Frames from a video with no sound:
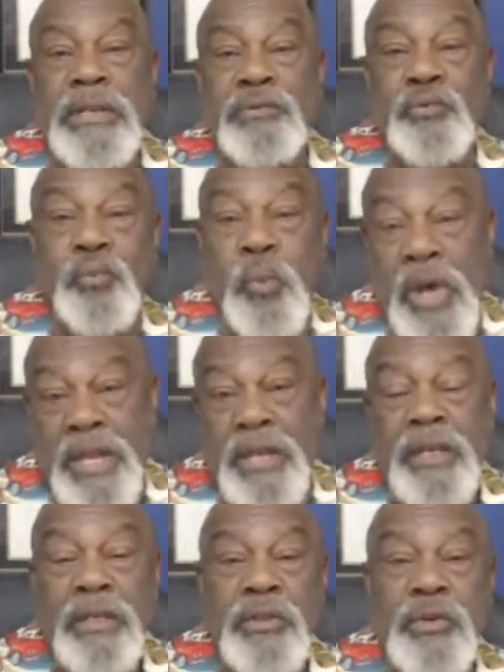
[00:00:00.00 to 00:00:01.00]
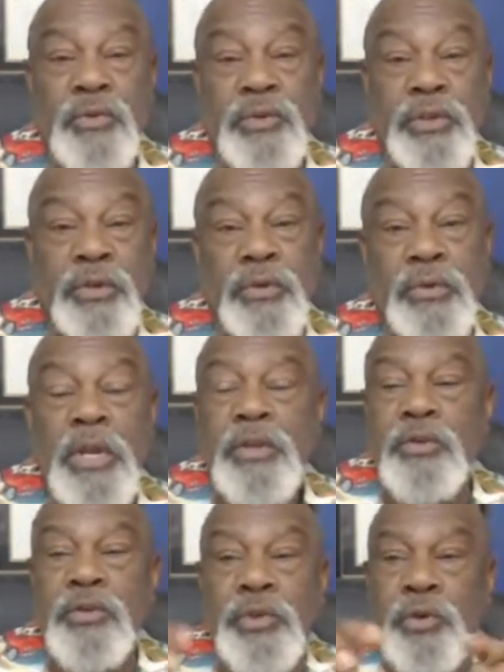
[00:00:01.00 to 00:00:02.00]
You use your environment to
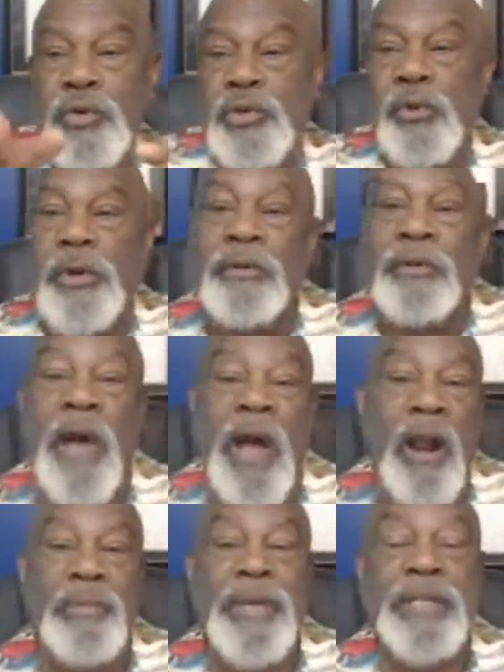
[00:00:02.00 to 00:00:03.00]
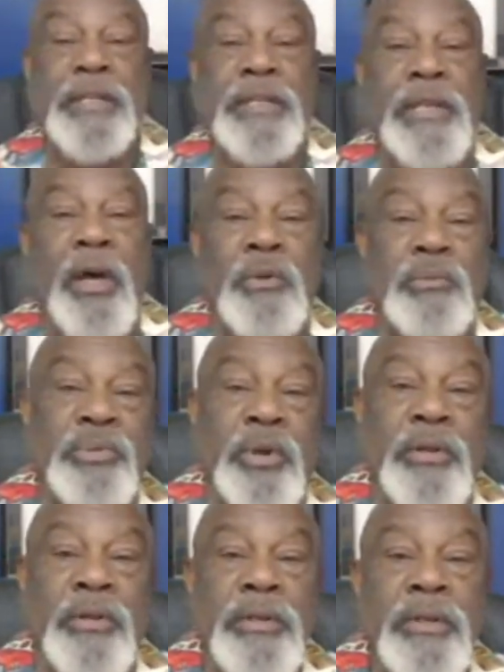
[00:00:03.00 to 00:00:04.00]
talk, bro. I'll give you that.
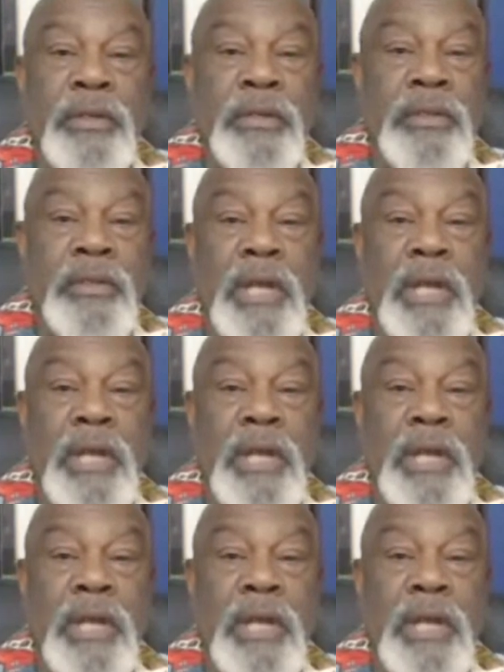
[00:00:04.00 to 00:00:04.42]
That's free.